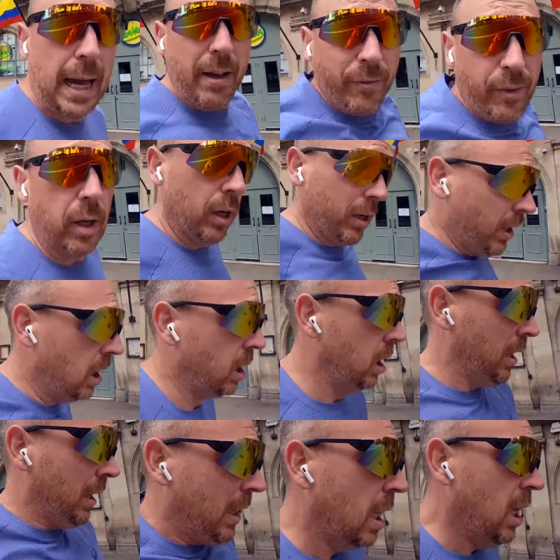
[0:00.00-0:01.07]
effort,
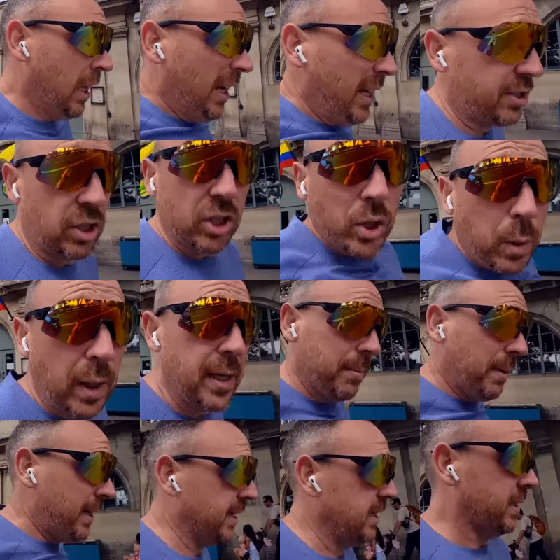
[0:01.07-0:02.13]
literally 20
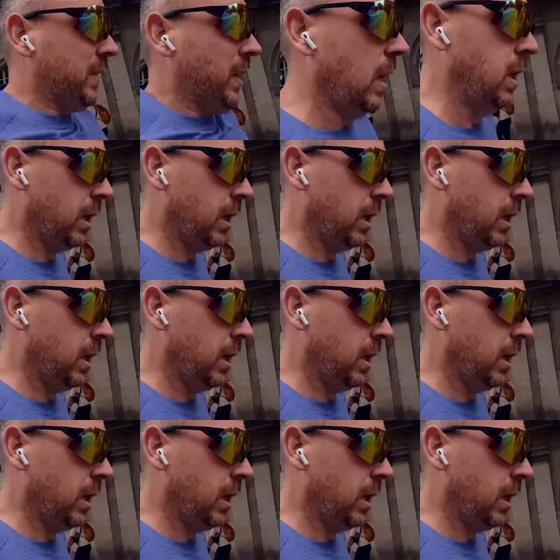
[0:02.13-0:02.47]
minutes.